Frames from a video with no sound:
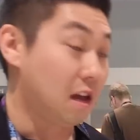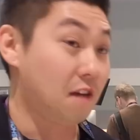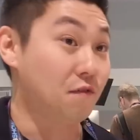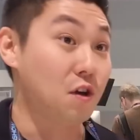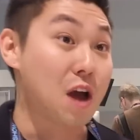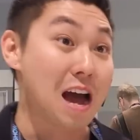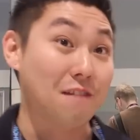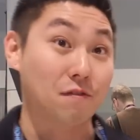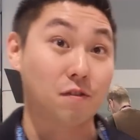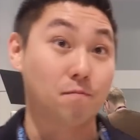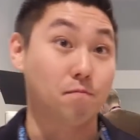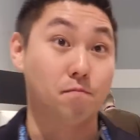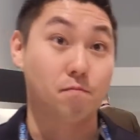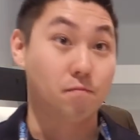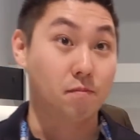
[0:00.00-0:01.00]
If you have
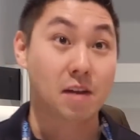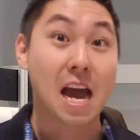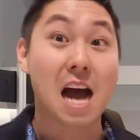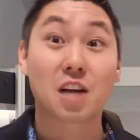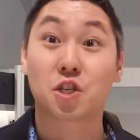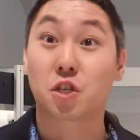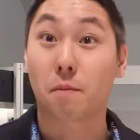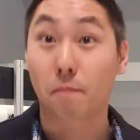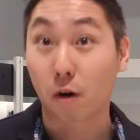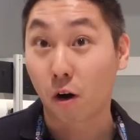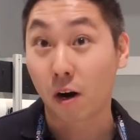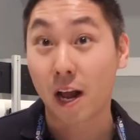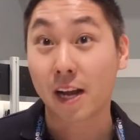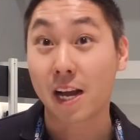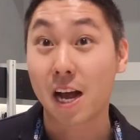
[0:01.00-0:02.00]
cache to
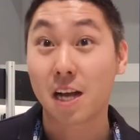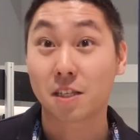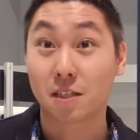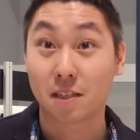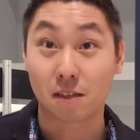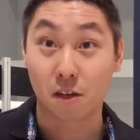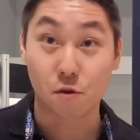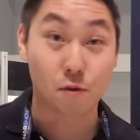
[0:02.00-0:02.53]
burn, I guess,